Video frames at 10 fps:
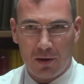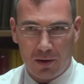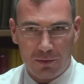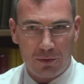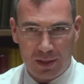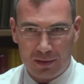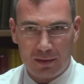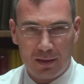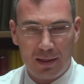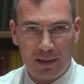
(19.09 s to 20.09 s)
of
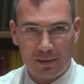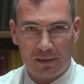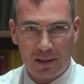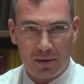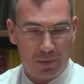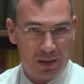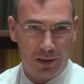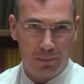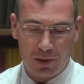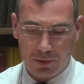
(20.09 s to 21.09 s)
retinal laser
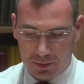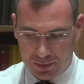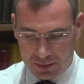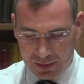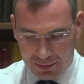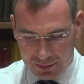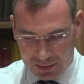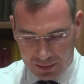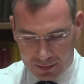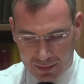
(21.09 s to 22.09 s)
therapy because
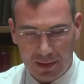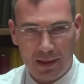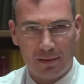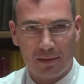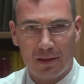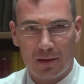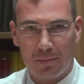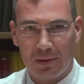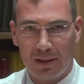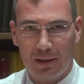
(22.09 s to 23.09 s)
navigated laser
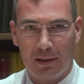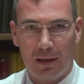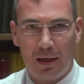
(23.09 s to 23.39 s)
therapy